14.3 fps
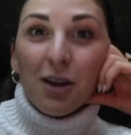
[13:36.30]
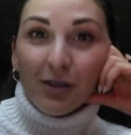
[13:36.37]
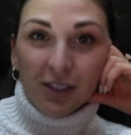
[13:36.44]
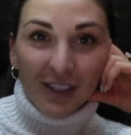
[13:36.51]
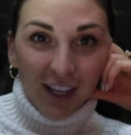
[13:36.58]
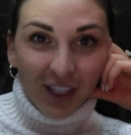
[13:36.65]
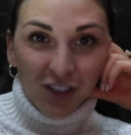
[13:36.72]
was
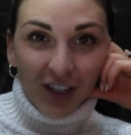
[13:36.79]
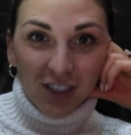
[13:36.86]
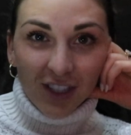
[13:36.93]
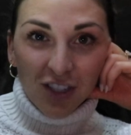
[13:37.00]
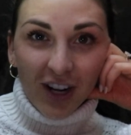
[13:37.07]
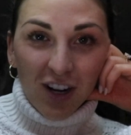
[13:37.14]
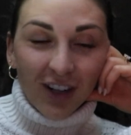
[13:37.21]
the second dress i
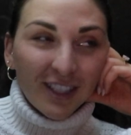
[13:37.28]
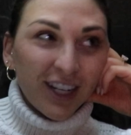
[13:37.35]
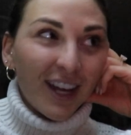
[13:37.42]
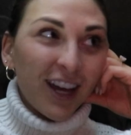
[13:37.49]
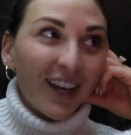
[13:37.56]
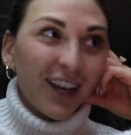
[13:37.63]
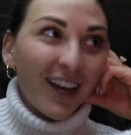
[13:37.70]
tried on
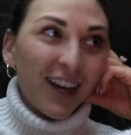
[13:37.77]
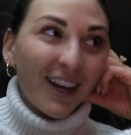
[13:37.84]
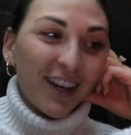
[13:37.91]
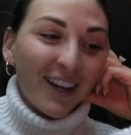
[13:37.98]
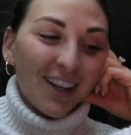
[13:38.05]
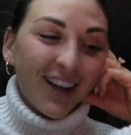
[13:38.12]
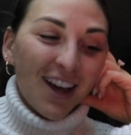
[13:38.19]
today
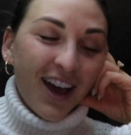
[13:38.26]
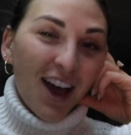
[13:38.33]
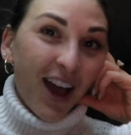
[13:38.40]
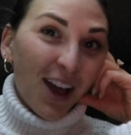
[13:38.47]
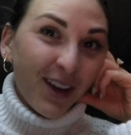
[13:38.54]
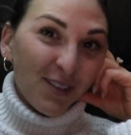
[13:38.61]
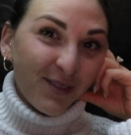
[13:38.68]
and
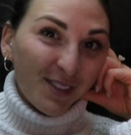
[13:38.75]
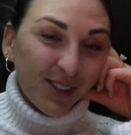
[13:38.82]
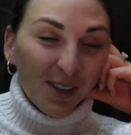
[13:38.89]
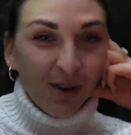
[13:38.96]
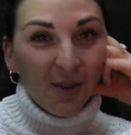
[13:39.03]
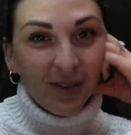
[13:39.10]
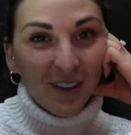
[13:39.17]
i'm
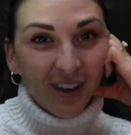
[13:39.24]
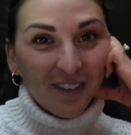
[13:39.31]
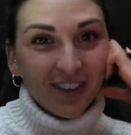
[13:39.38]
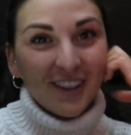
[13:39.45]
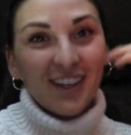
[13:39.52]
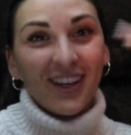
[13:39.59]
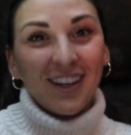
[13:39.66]
so in love
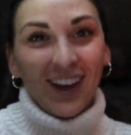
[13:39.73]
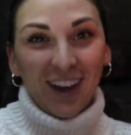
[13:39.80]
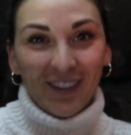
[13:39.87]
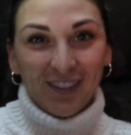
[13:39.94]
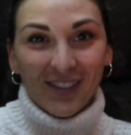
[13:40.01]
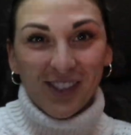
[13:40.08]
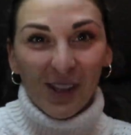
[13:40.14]
with it
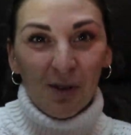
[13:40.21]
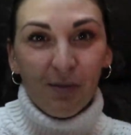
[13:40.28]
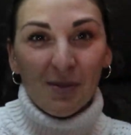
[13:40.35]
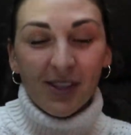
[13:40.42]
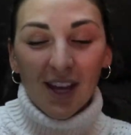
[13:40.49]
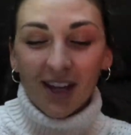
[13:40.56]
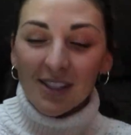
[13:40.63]
i'm so
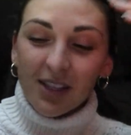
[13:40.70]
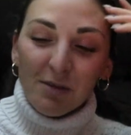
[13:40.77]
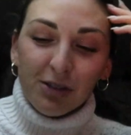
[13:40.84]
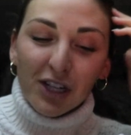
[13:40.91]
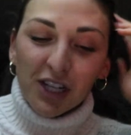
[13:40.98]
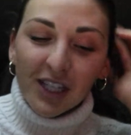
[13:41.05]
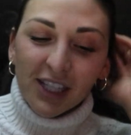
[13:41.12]
obsessed i
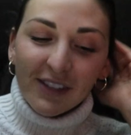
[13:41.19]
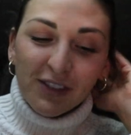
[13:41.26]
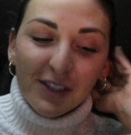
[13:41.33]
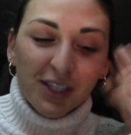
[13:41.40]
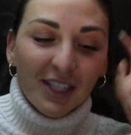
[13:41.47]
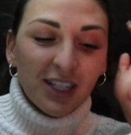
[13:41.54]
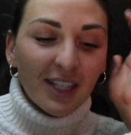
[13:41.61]
wish i could give you
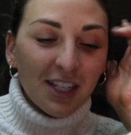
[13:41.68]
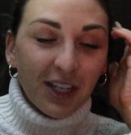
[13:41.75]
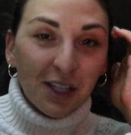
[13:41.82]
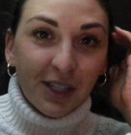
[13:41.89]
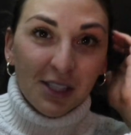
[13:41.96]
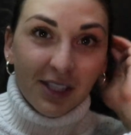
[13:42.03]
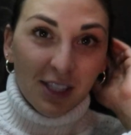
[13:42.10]
the
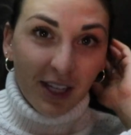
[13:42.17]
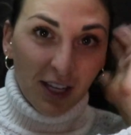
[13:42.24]
details